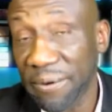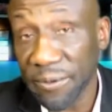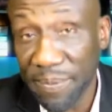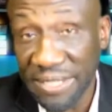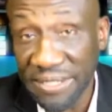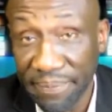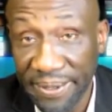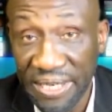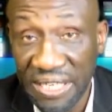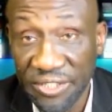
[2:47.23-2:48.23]

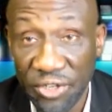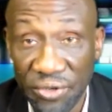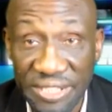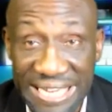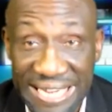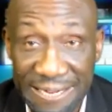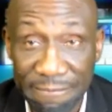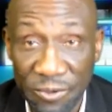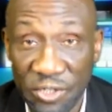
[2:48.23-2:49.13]
responsibility to your team,